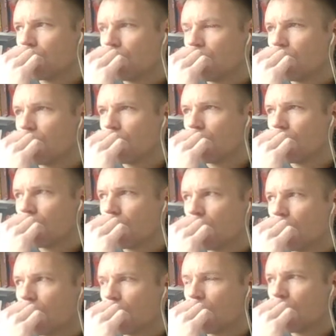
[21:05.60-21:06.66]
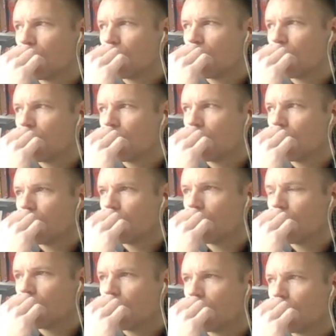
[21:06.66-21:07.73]

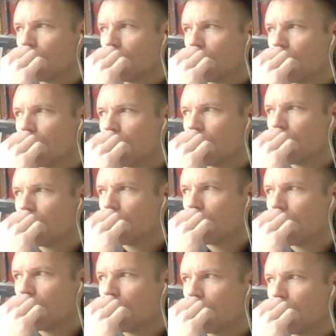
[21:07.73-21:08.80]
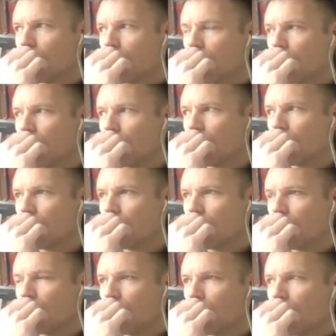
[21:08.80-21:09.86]

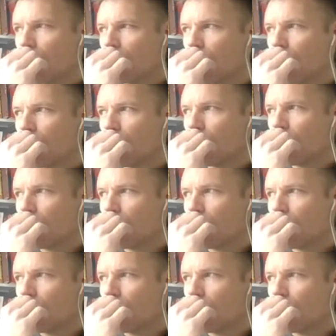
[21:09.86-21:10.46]
[no speech]